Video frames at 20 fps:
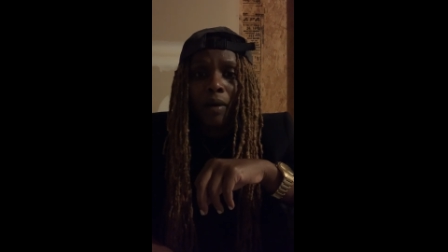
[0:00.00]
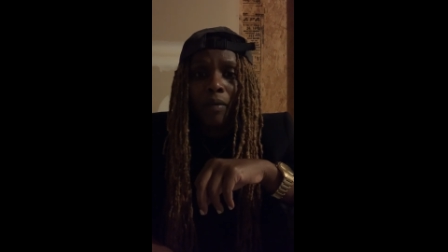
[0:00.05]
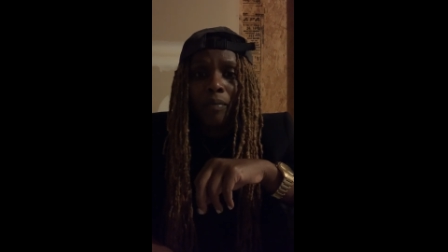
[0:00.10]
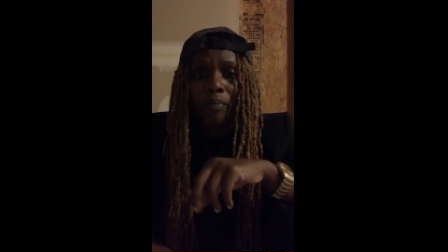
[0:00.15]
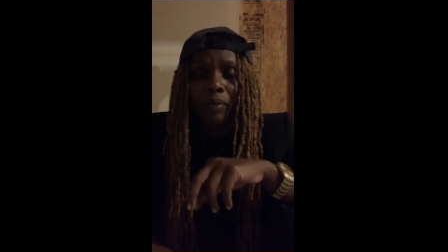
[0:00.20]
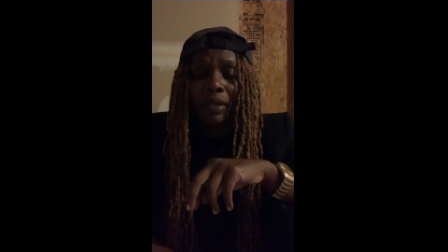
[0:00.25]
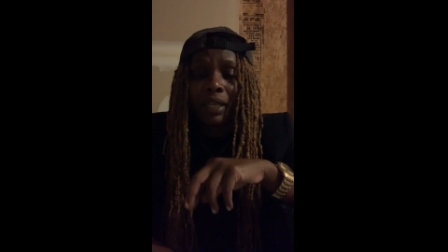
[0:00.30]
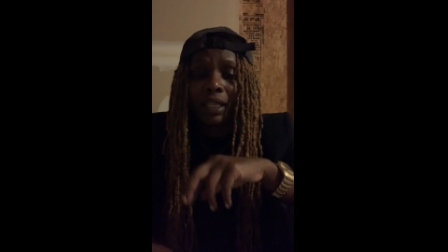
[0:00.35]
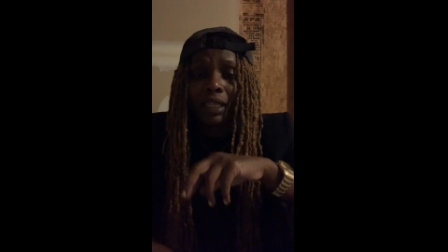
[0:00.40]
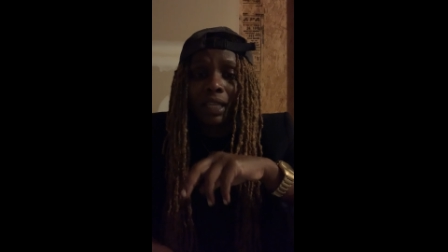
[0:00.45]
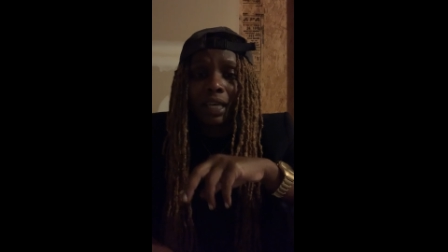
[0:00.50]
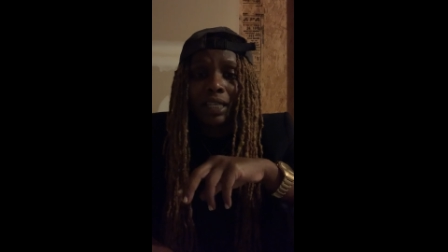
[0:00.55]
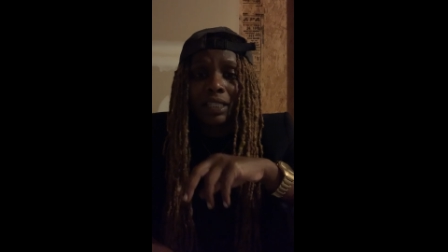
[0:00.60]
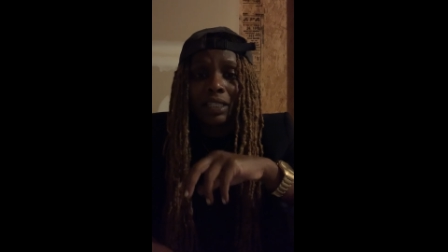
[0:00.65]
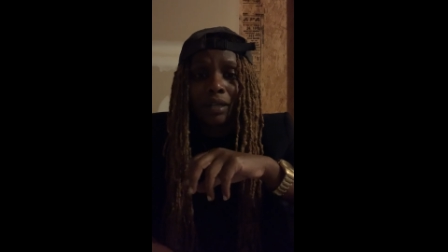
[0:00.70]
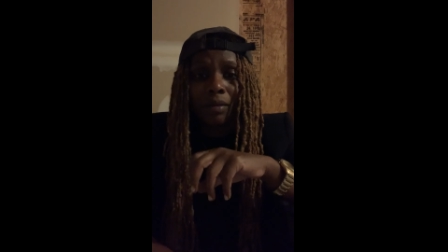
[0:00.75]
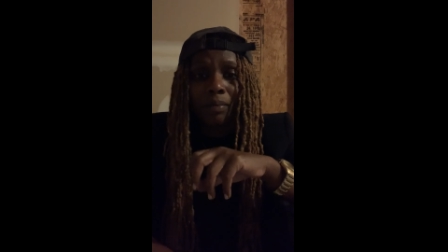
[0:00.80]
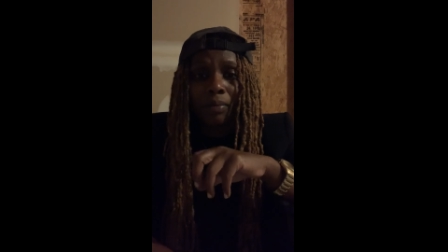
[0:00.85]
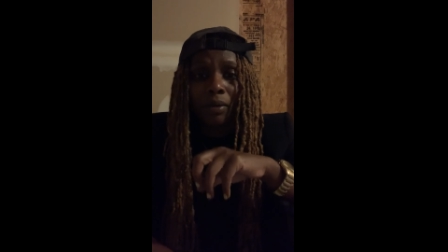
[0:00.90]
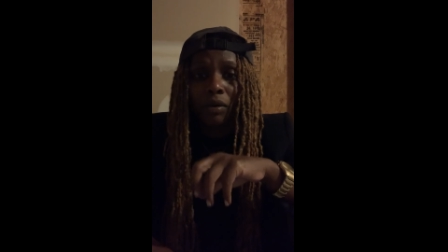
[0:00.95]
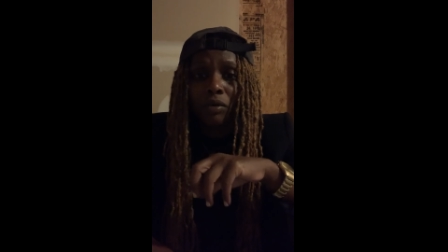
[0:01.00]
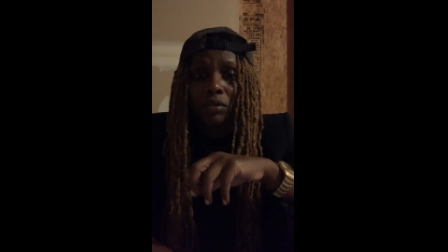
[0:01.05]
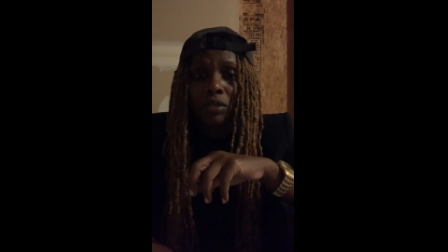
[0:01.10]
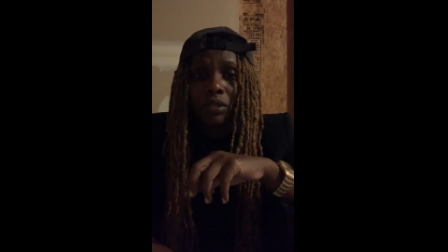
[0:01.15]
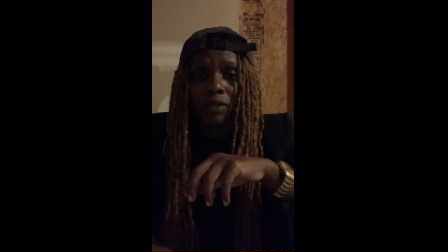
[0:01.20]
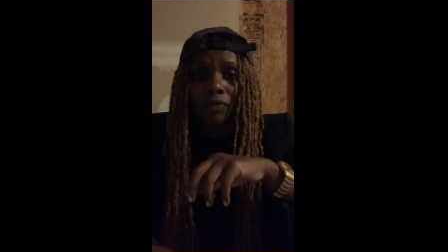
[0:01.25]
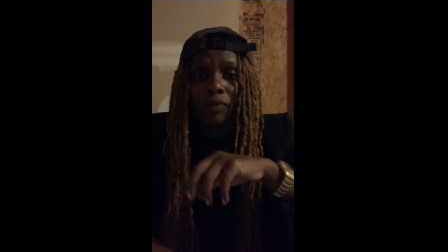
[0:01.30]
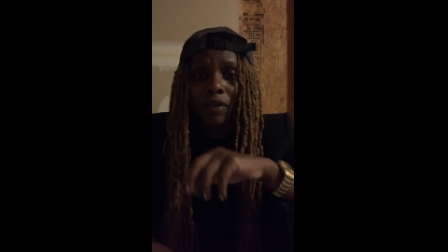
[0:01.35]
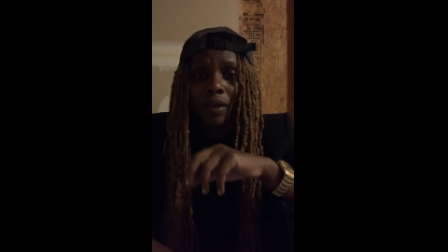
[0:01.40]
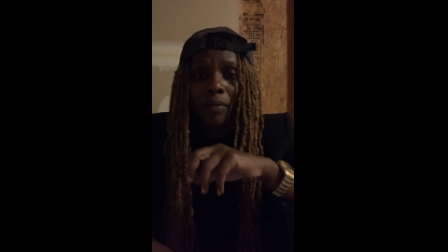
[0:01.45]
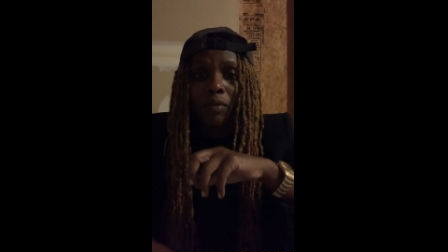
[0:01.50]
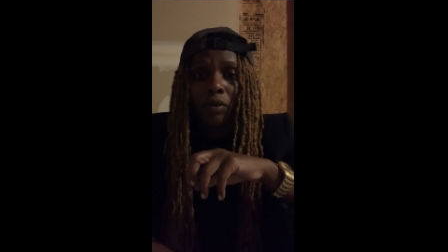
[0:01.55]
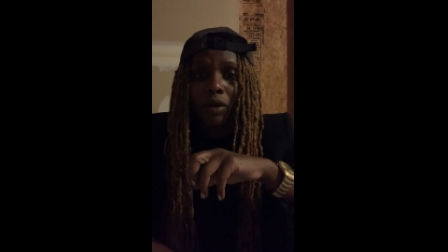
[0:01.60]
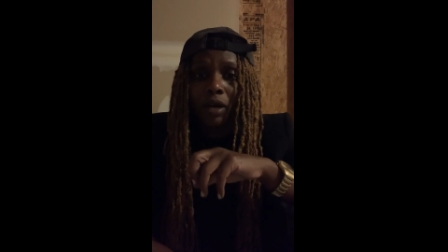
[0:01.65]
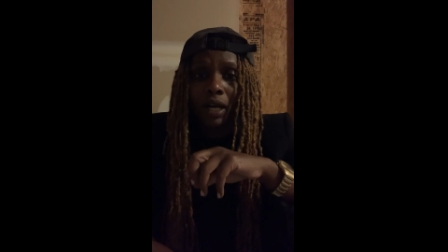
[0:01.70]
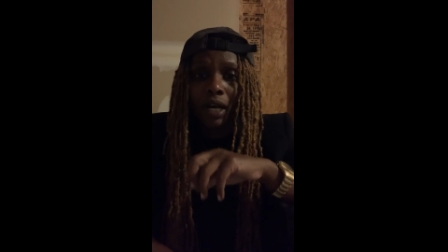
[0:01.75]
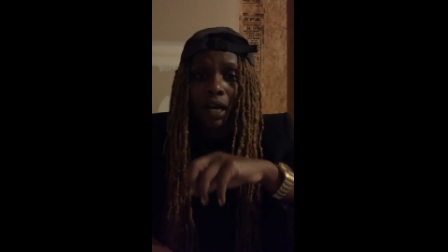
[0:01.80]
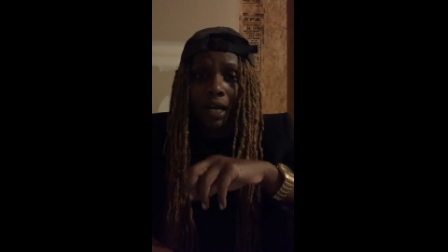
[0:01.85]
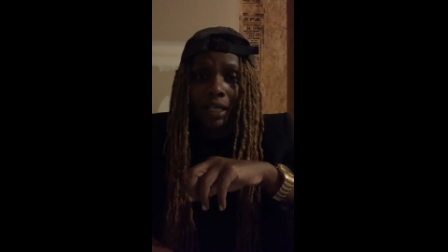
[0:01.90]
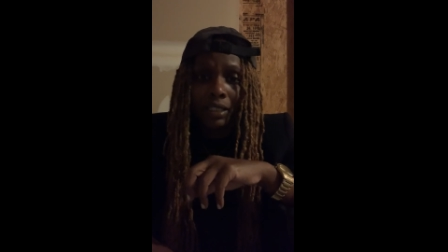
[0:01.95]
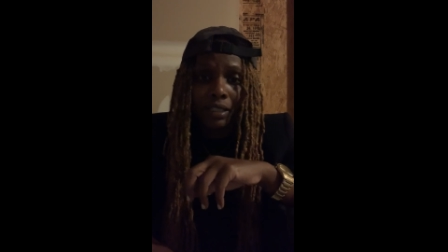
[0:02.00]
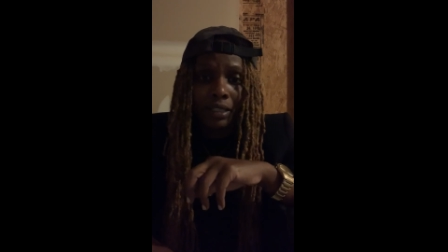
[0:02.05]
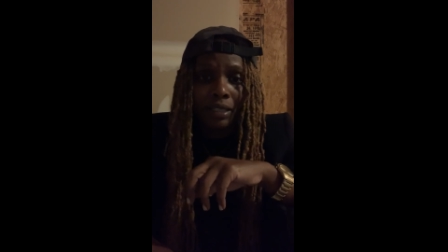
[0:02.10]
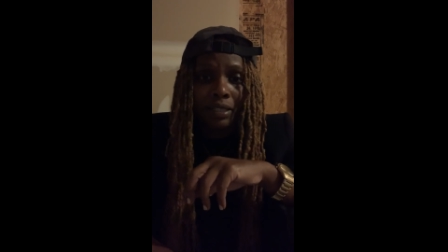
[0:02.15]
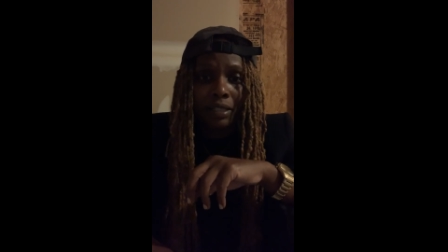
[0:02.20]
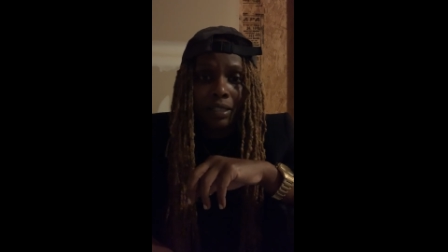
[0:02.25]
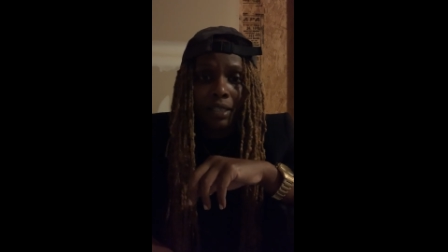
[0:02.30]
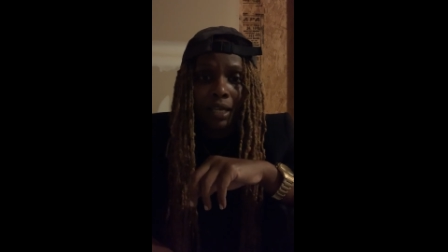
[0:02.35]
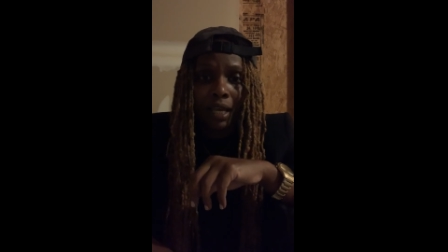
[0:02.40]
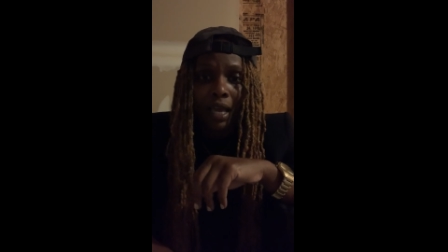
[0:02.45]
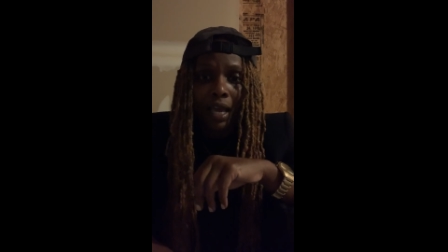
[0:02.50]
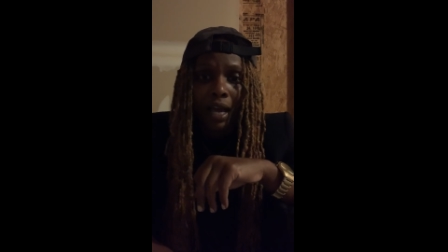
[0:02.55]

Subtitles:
be less compulsive and more conscious.